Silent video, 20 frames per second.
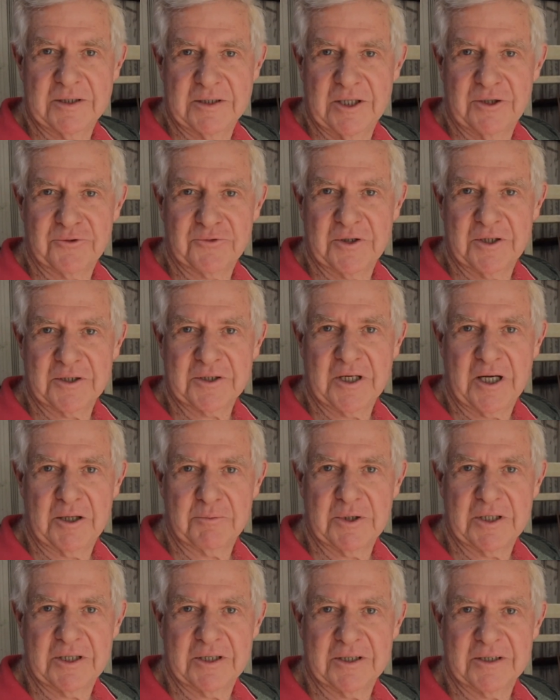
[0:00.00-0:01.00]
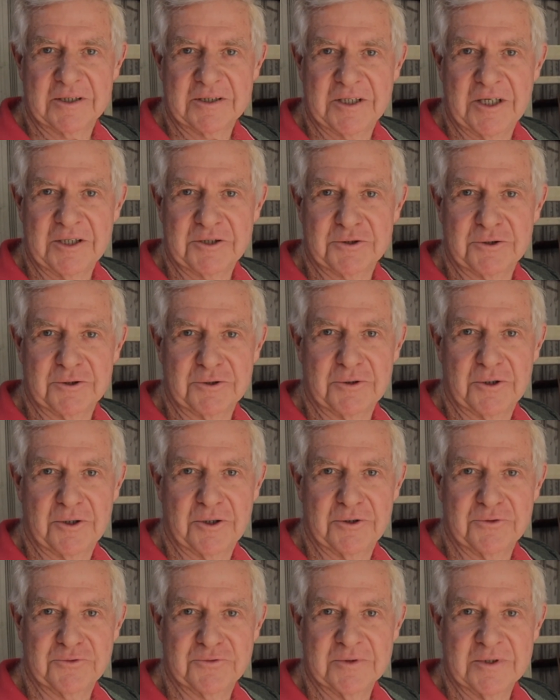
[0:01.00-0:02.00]
now for our carburetor kit to
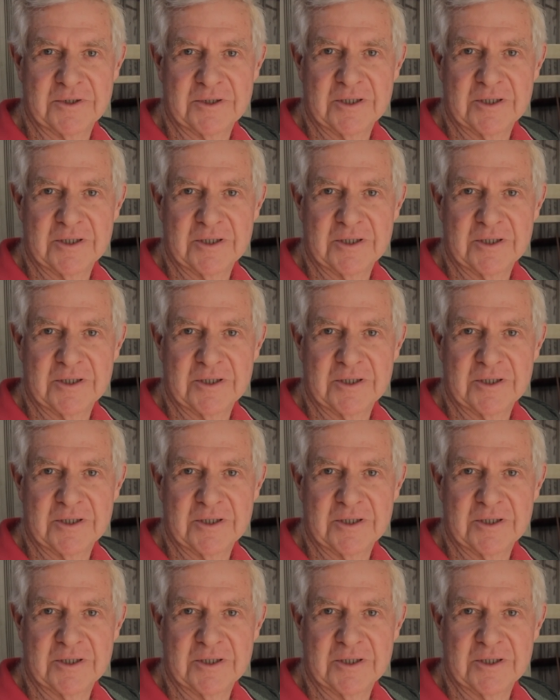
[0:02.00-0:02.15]
arrive,